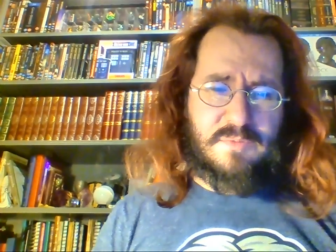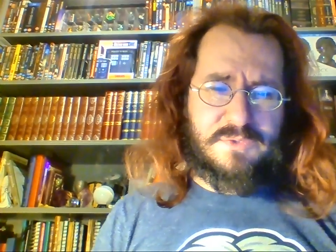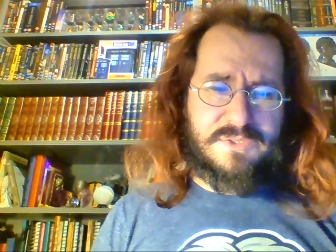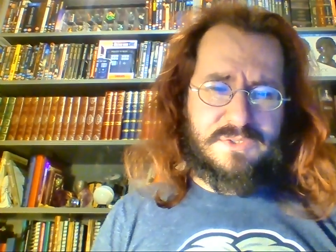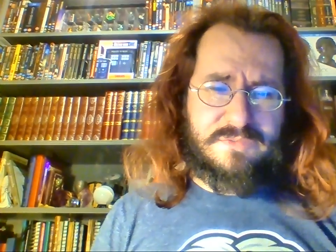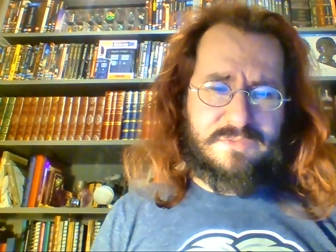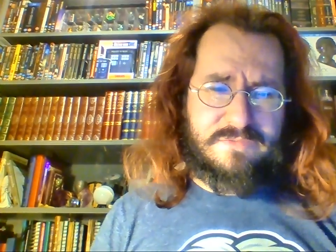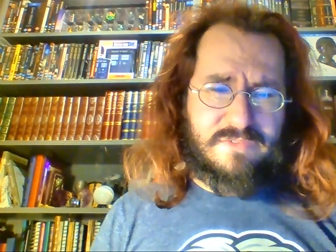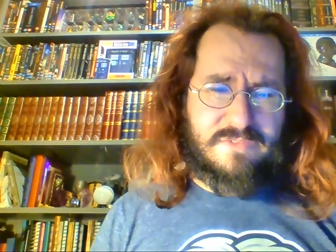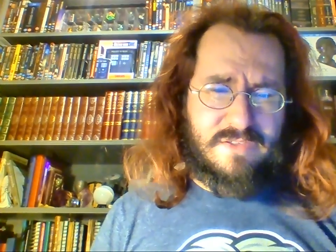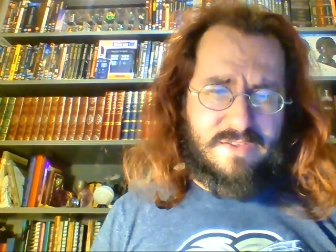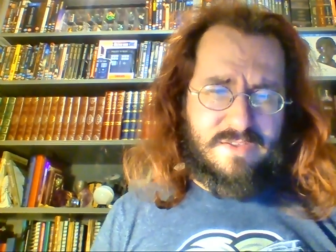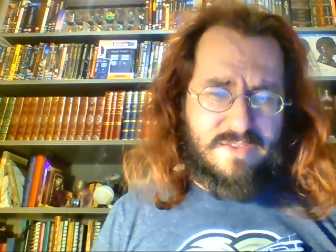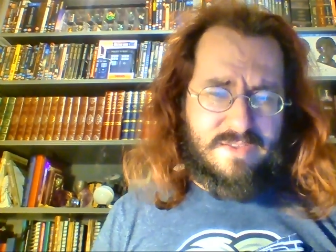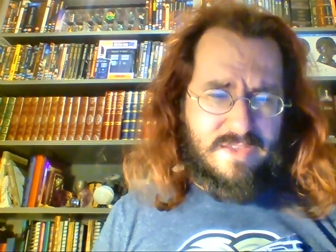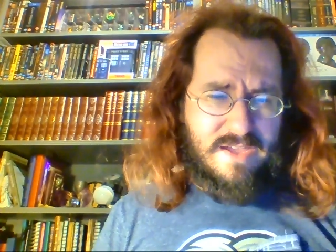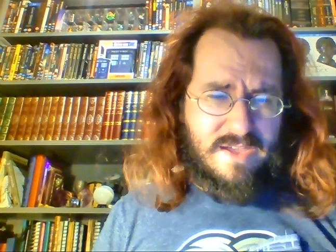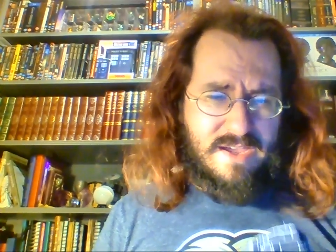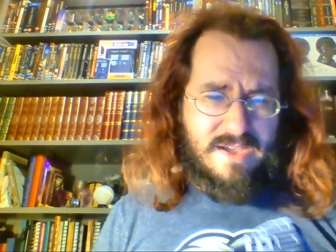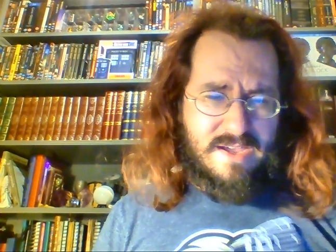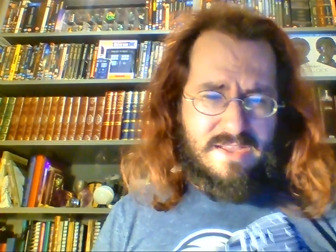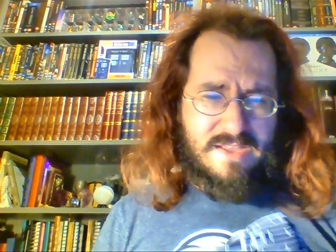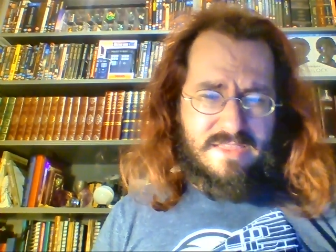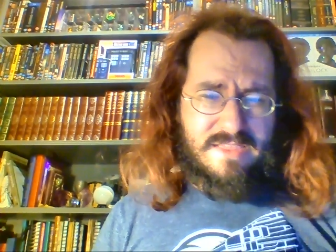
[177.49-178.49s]
was something like
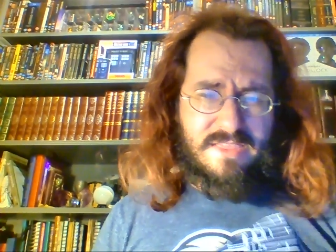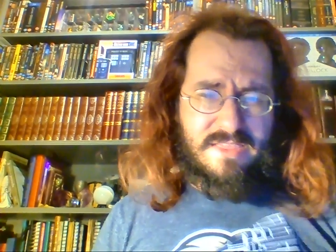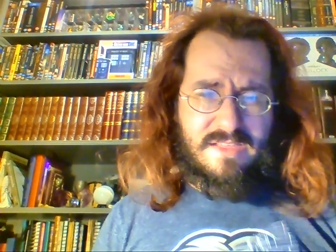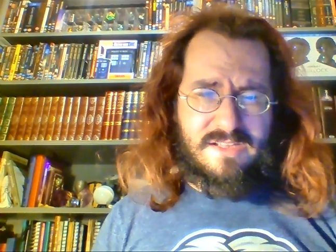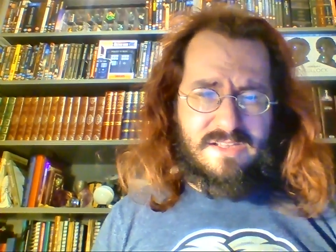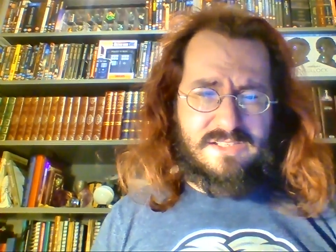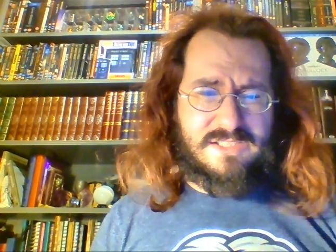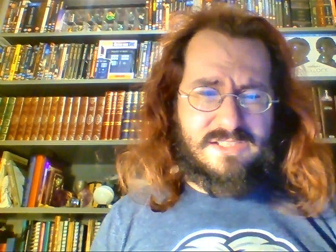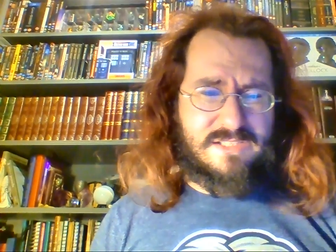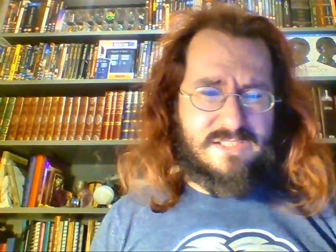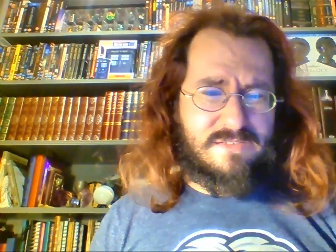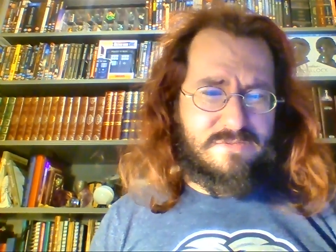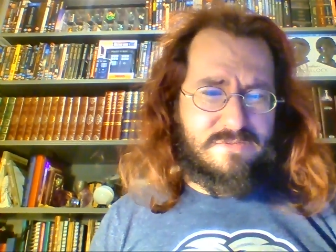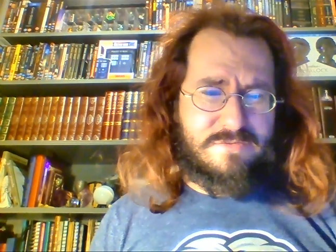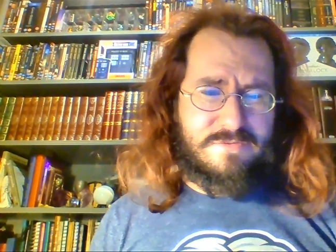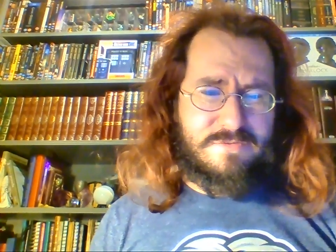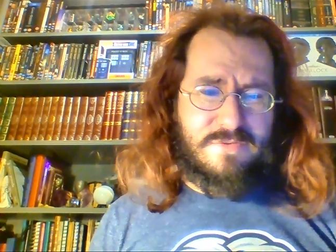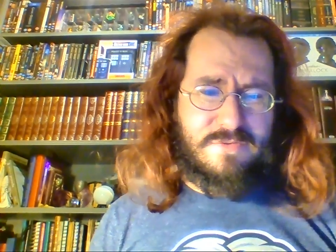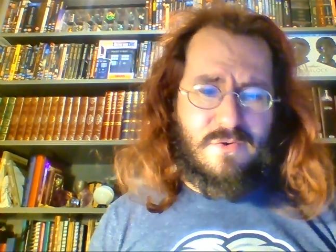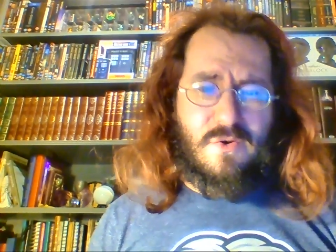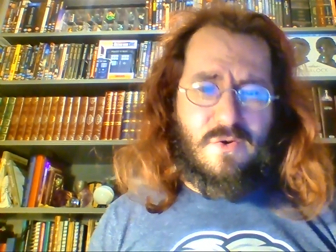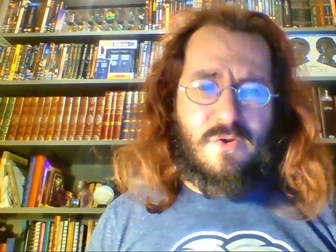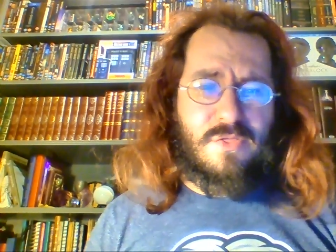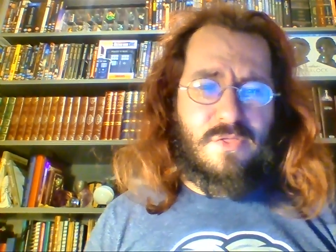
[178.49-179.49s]

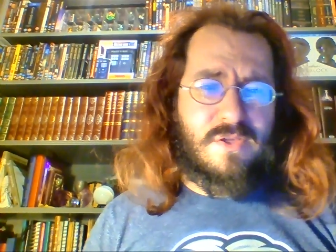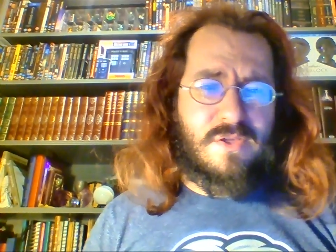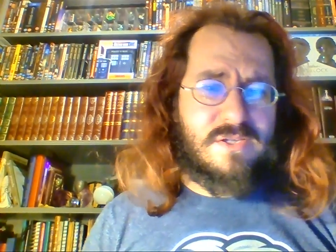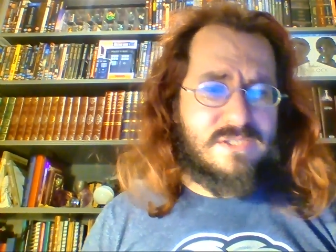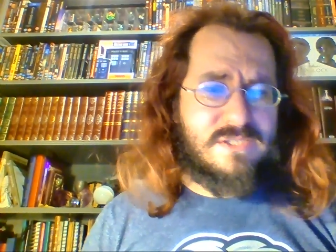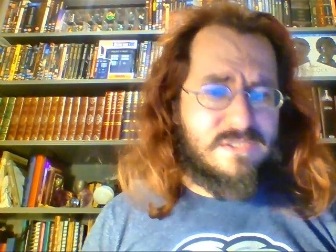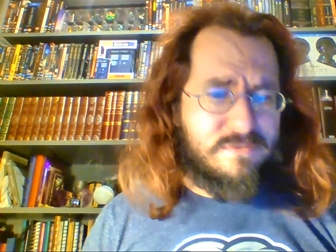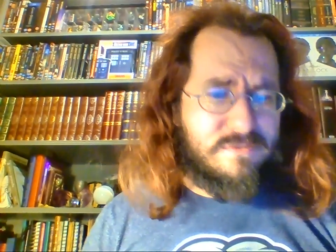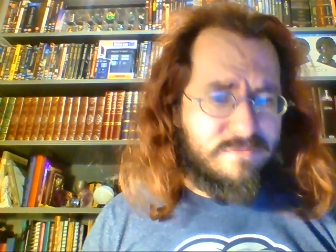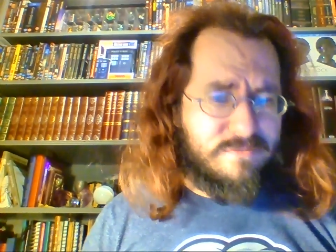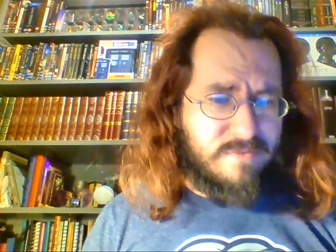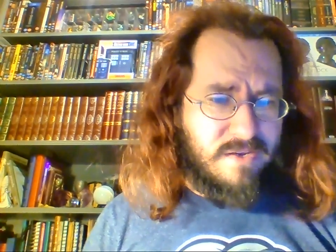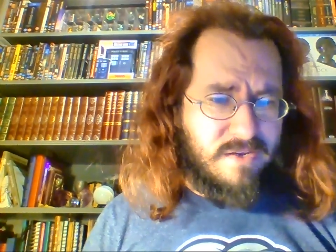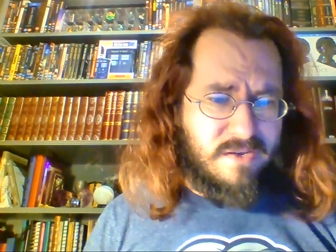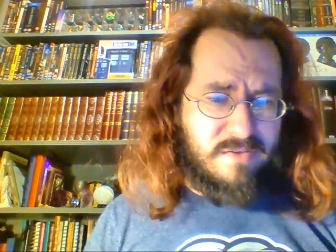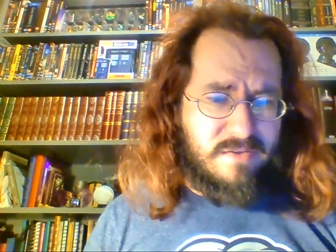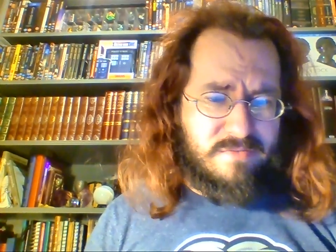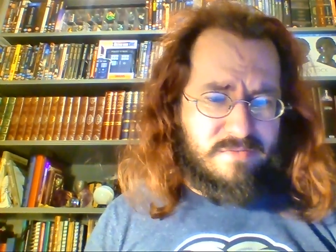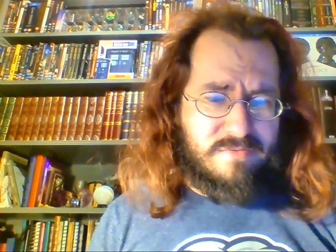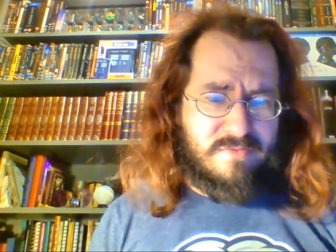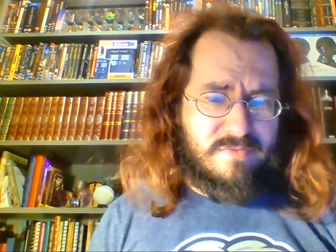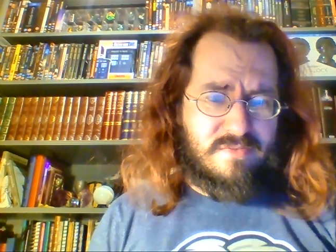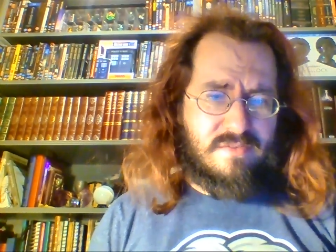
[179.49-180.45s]
94, 95.